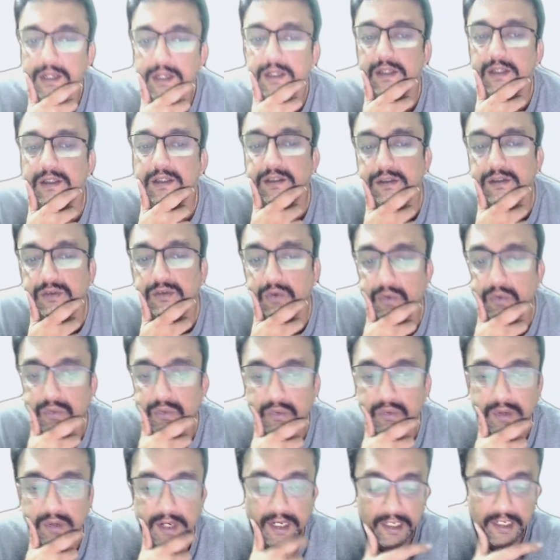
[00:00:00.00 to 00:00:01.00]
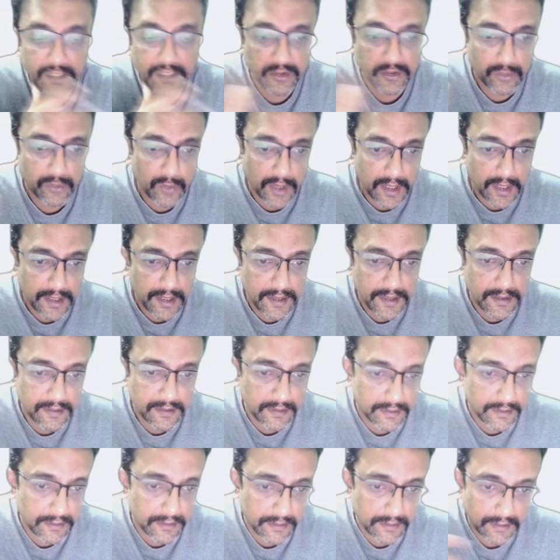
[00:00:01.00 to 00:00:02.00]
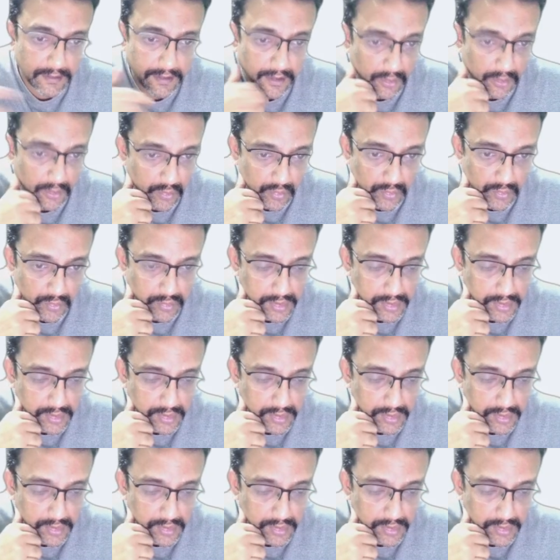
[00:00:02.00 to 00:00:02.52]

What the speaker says: So any squad now